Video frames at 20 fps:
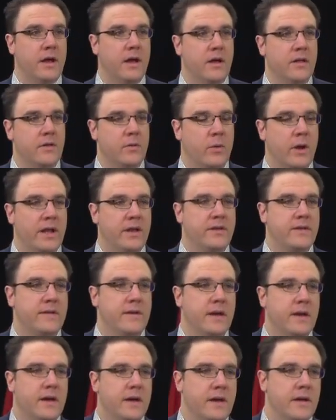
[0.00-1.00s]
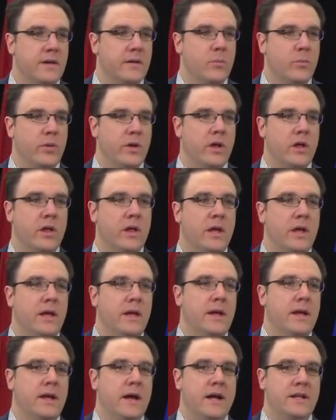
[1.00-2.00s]
Uh, the rent uh, bill
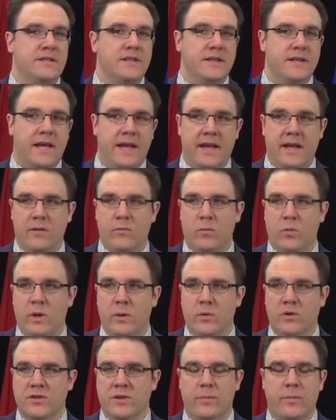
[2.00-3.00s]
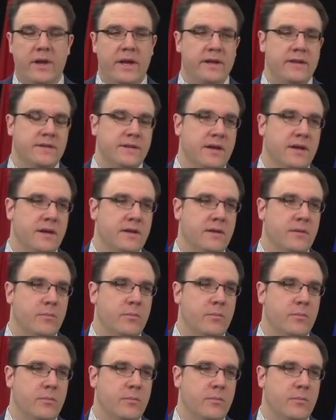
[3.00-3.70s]
uh, today, and we will debate uh,